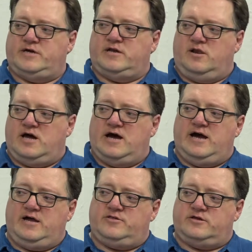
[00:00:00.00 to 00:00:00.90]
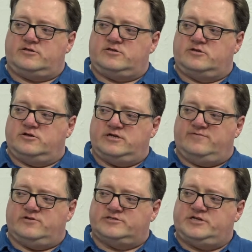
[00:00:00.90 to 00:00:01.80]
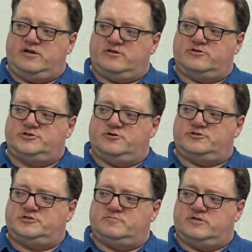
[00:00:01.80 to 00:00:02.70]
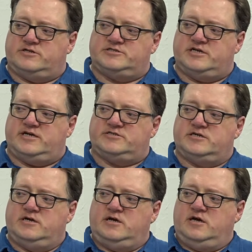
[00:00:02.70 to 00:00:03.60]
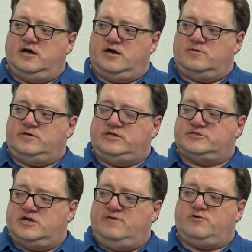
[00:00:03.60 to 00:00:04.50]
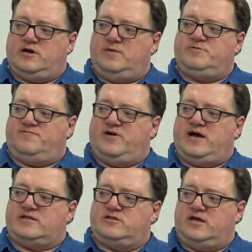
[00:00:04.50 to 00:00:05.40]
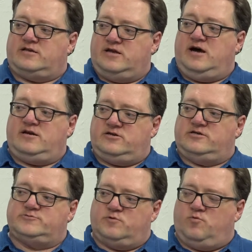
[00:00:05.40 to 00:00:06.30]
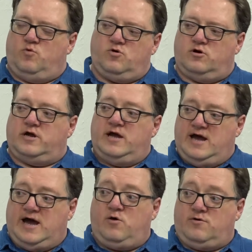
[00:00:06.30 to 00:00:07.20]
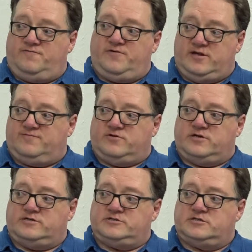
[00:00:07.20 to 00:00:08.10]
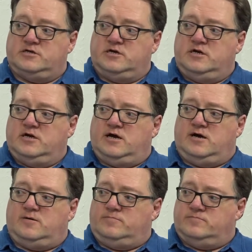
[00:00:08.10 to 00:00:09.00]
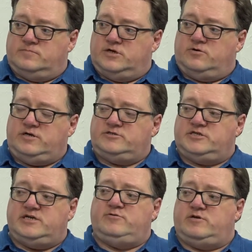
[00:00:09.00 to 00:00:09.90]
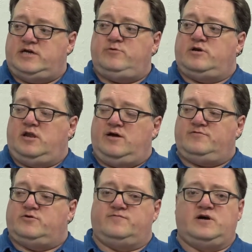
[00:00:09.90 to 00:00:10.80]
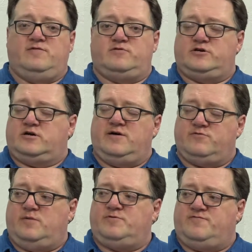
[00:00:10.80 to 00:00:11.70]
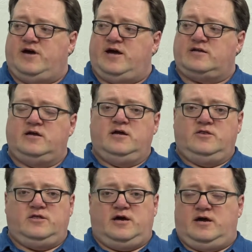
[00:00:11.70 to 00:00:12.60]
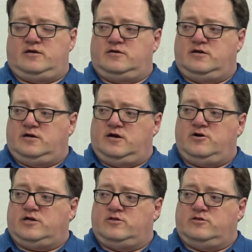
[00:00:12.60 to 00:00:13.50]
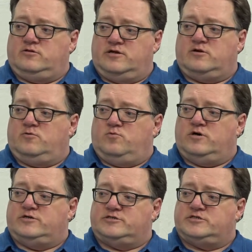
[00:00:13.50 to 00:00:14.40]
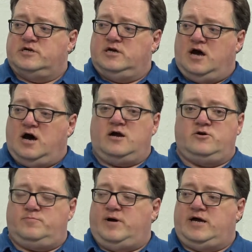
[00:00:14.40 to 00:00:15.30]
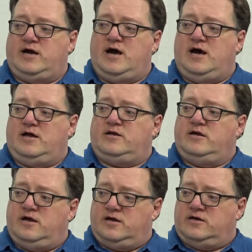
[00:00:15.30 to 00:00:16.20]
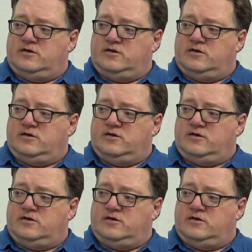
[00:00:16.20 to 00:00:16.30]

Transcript: lie that the devil is telling the church these days. Uh, he's covering up the fact that God does reward our faithfulness. Um, you know, he's yeah. he would he would love to have cover to cover up the fact that Eric Liddell was honored by God and